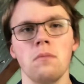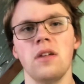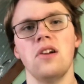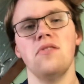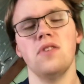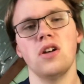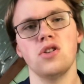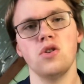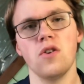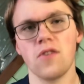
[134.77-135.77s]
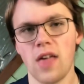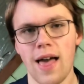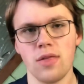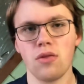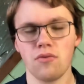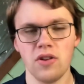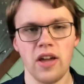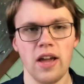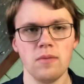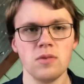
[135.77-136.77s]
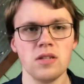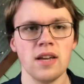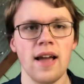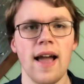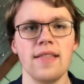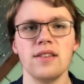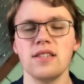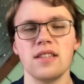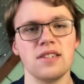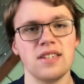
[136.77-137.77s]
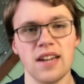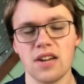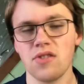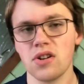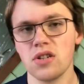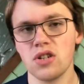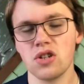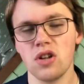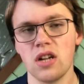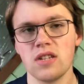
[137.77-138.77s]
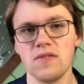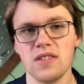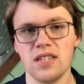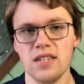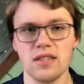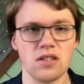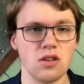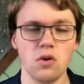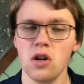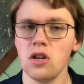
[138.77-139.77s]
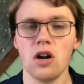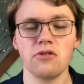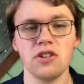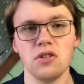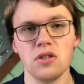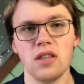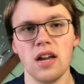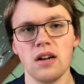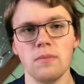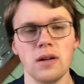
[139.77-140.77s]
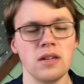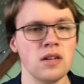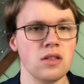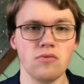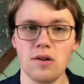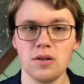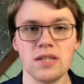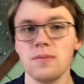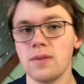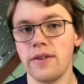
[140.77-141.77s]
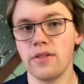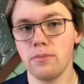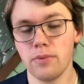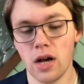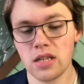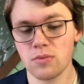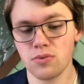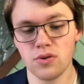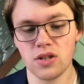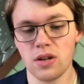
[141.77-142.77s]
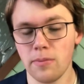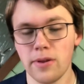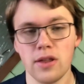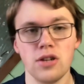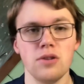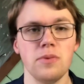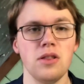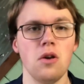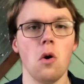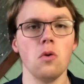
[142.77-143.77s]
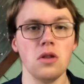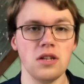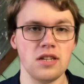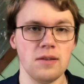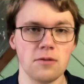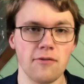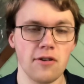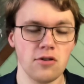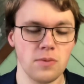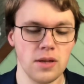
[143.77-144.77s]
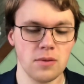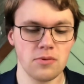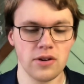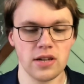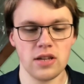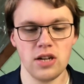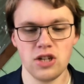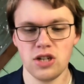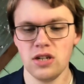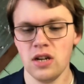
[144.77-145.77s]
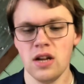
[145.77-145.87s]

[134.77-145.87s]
But now they've lost two over the last three games, and this is their second regulation loss of the season. So not great news there, but the Red Wings seem to have the Boston Bruins number this year, being the only team so far who has beat them in regulation.